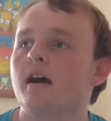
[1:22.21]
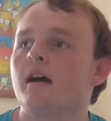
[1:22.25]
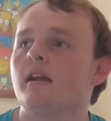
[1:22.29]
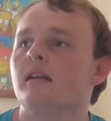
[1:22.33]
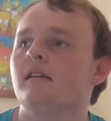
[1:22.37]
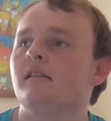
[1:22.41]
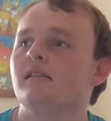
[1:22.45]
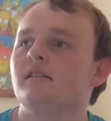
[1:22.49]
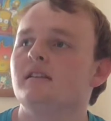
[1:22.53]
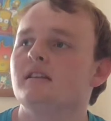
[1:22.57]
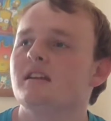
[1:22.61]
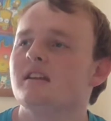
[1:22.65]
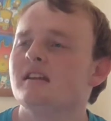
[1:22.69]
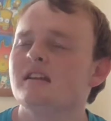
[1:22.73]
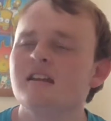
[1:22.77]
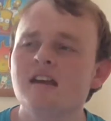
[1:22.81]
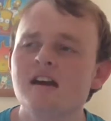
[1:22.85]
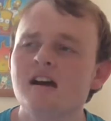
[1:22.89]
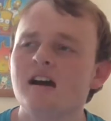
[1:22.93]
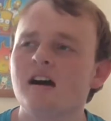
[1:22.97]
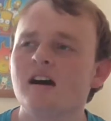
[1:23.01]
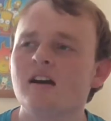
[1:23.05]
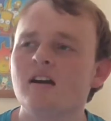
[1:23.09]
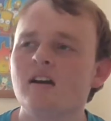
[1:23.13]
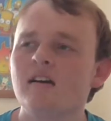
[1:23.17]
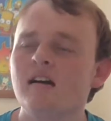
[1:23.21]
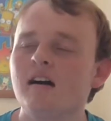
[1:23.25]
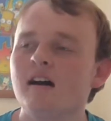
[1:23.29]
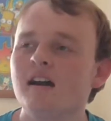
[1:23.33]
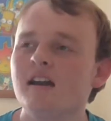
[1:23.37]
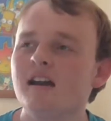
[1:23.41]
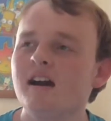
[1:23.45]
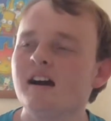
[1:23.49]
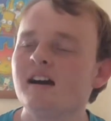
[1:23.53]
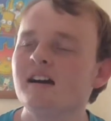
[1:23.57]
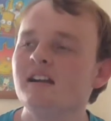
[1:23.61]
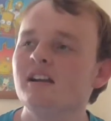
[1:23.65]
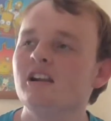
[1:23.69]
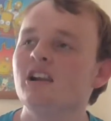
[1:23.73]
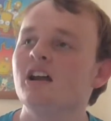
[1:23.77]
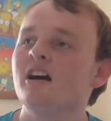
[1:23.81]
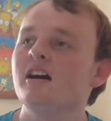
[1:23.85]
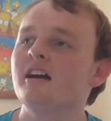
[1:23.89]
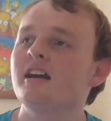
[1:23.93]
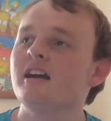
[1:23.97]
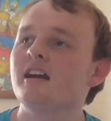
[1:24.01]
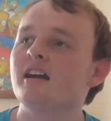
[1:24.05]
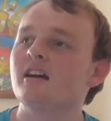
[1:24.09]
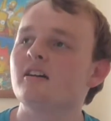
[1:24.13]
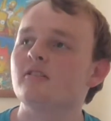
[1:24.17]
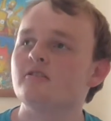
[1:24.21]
And yeah, I kind of like it.